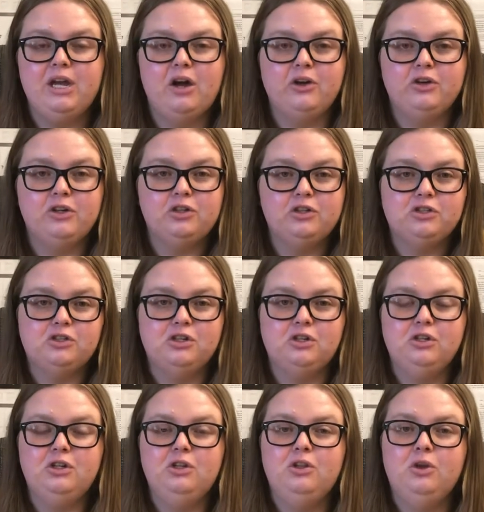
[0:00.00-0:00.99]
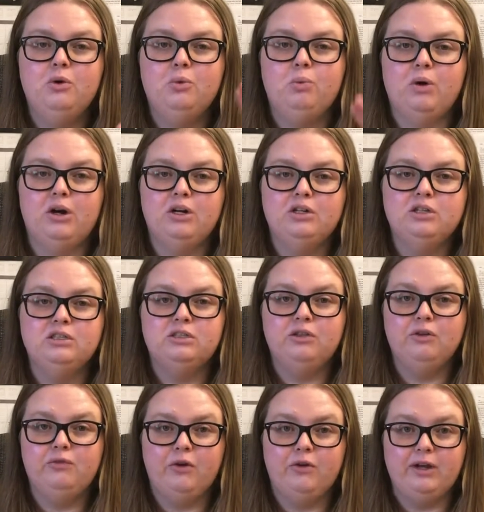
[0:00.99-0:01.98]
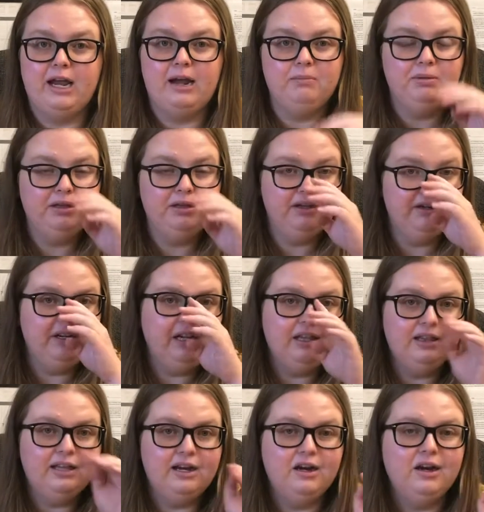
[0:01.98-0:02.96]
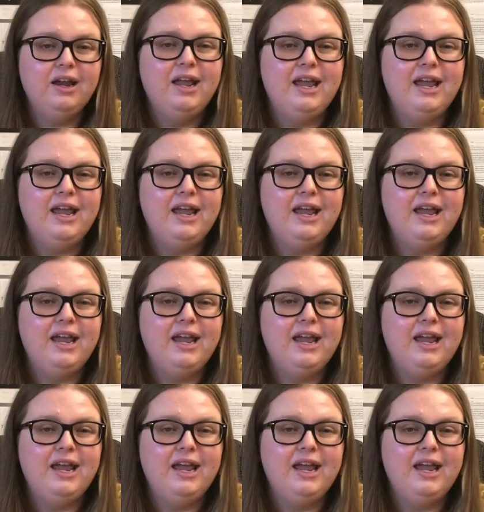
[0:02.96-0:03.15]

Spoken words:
understood the words, the vocabulary in there,